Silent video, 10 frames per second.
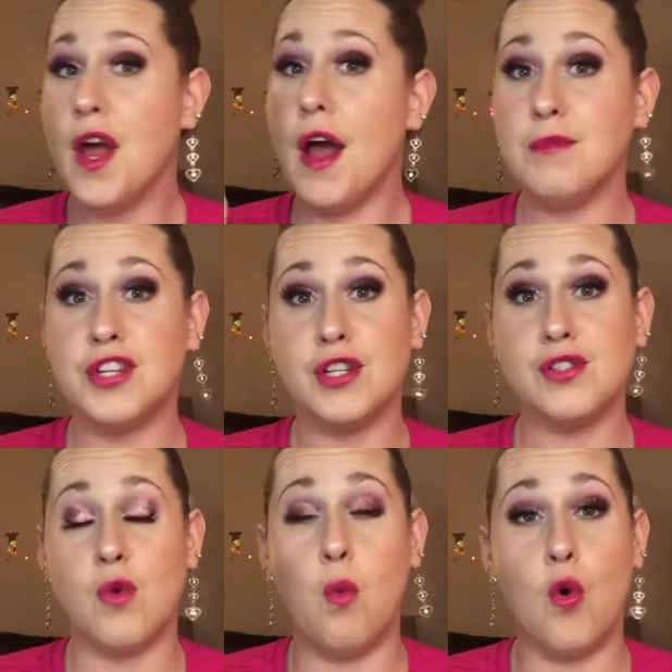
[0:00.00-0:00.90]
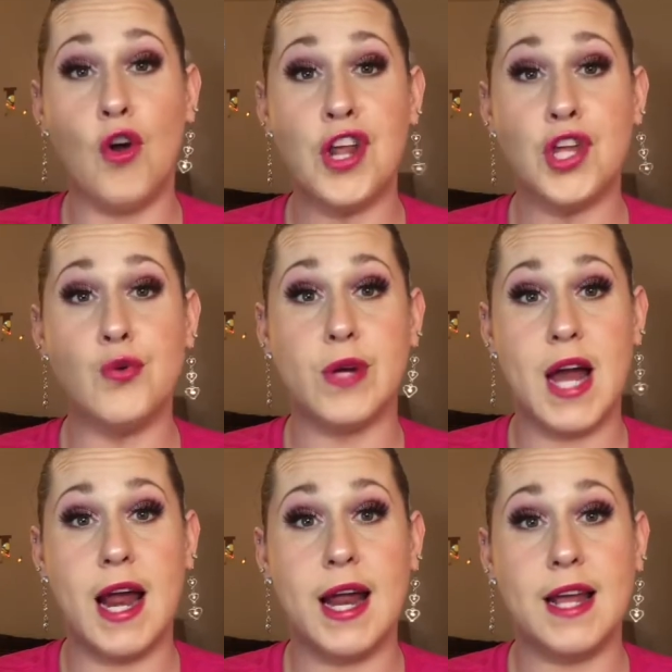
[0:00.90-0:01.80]
I'm just warning you
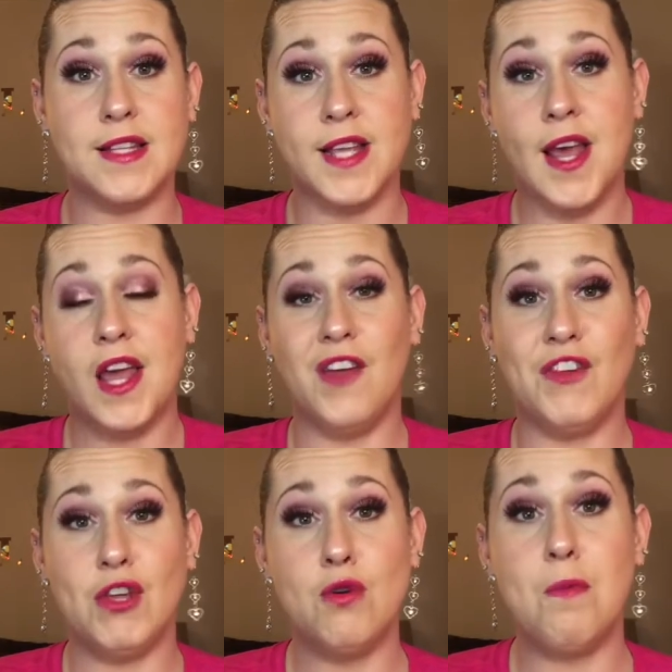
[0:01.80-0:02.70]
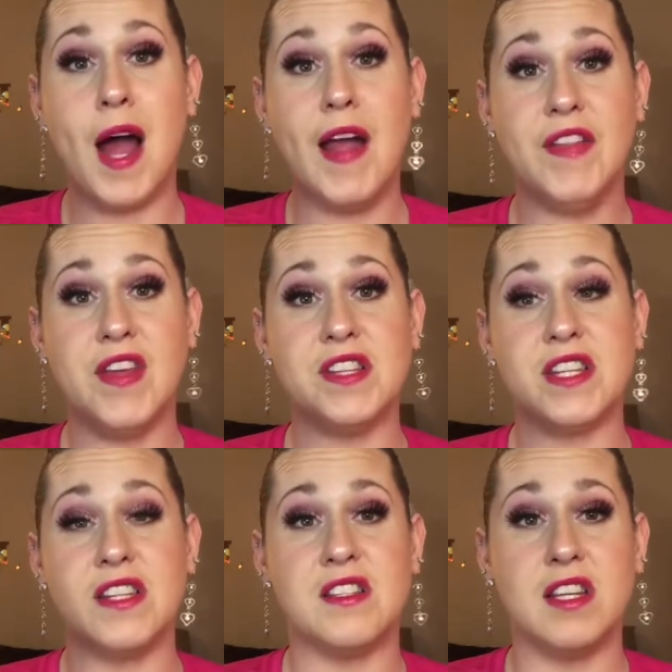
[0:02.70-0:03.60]
guys, if you buy this
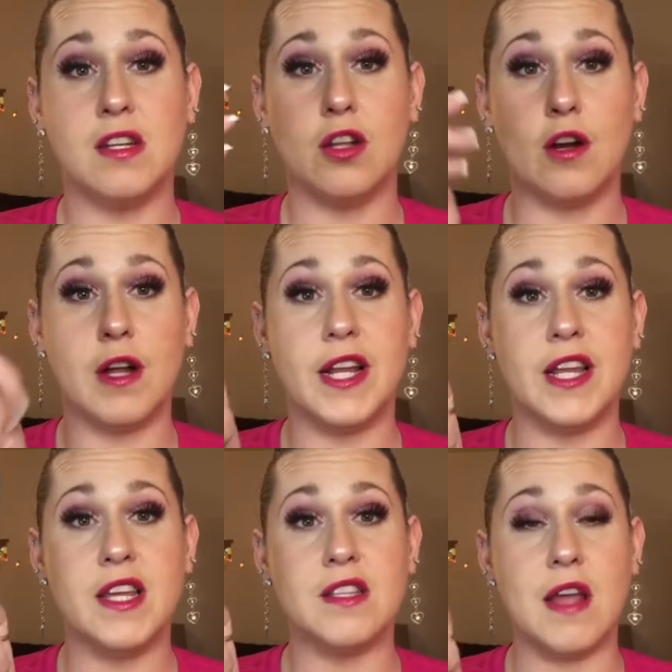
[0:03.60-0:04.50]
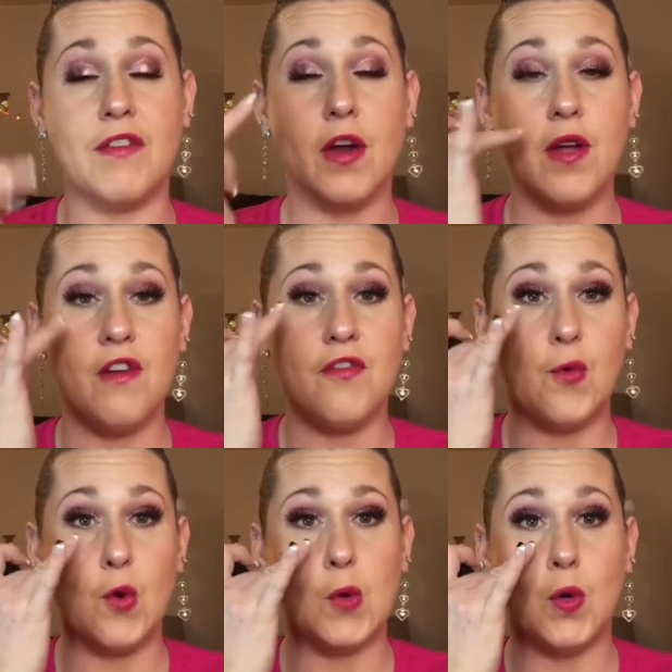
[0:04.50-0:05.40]
concealer, it is very
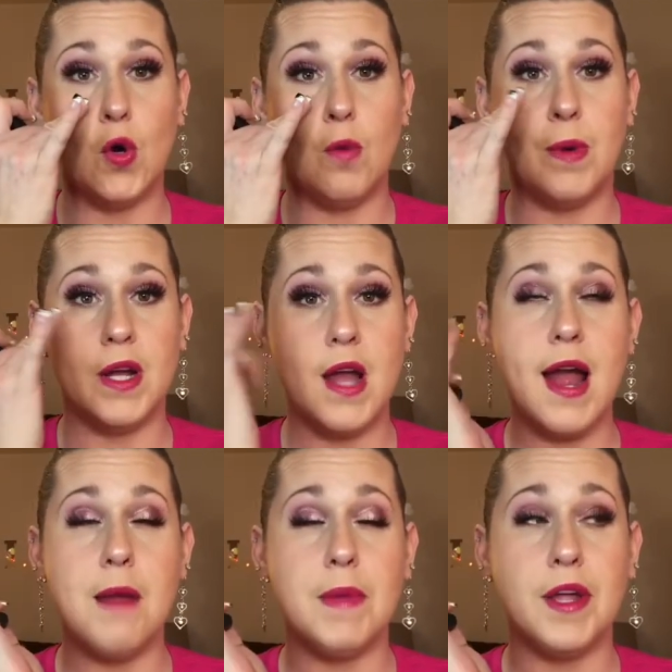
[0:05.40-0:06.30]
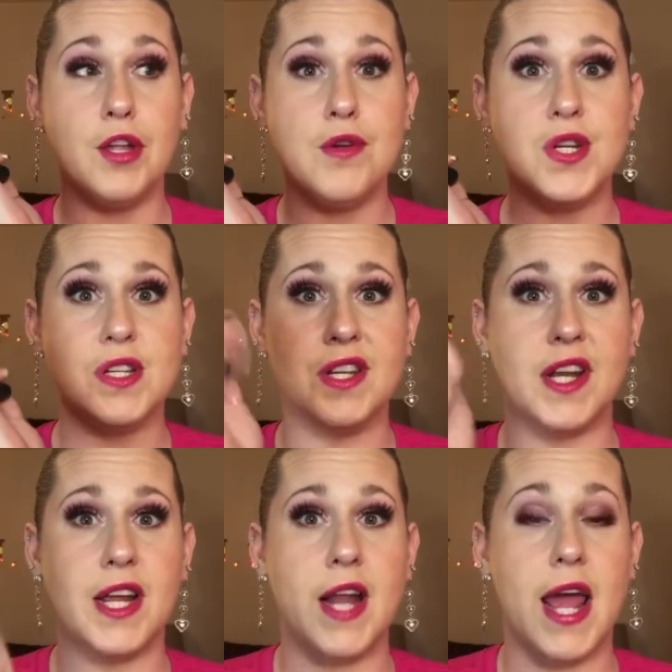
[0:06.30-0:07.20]
affordable, but I mean, you just
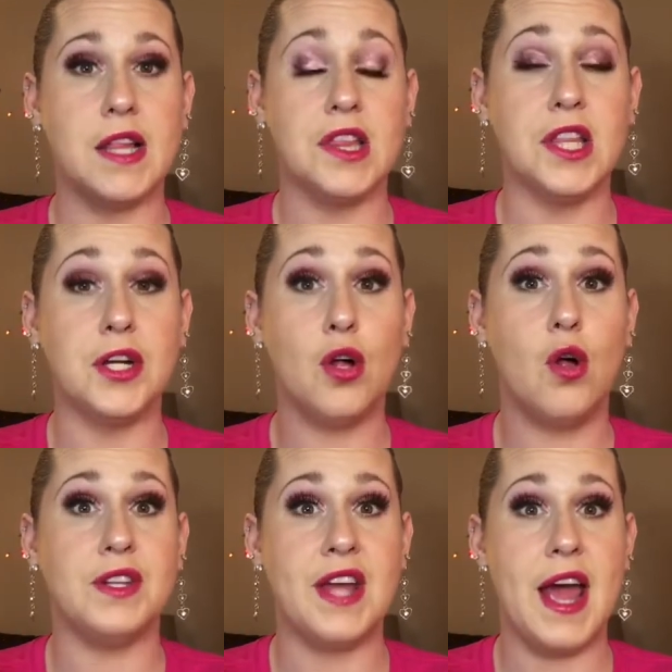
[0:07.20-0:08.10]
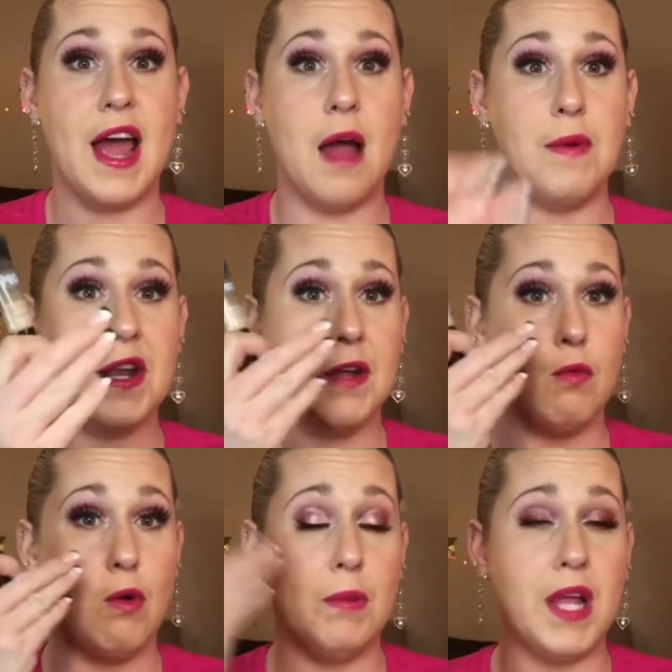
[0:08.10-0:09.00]
need a little dab and it
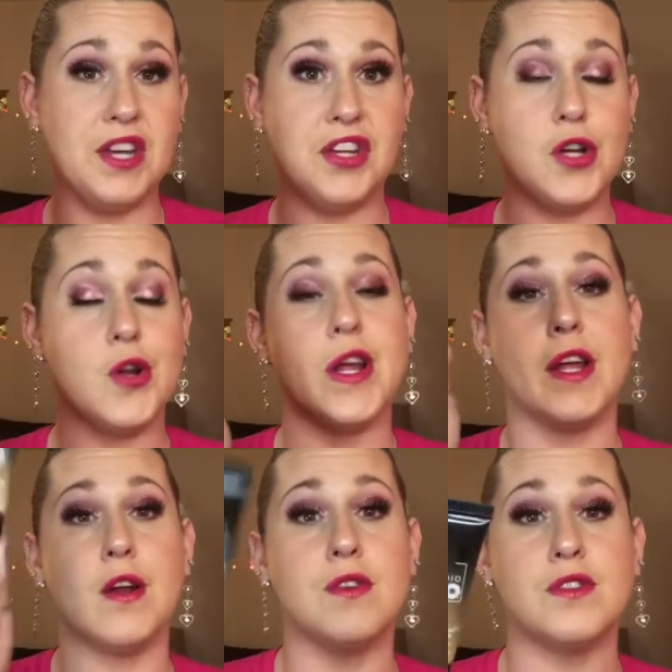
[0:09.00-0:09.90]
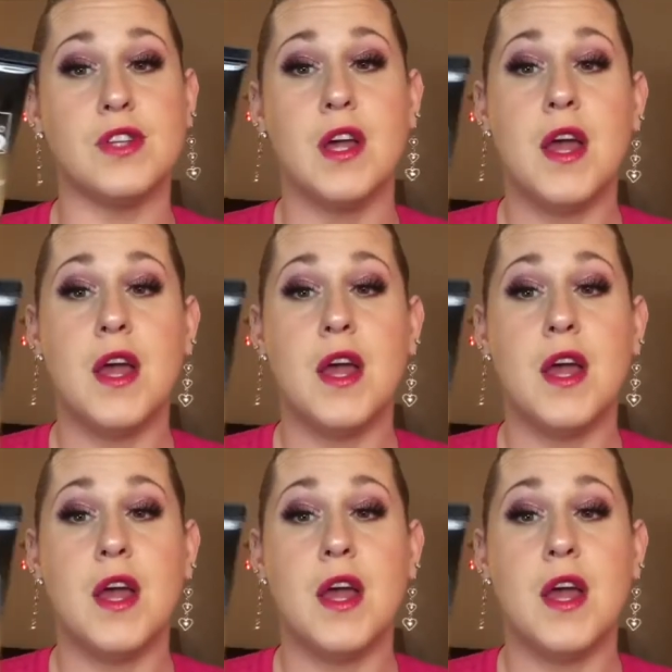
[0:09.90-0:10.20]
will blend to your ears.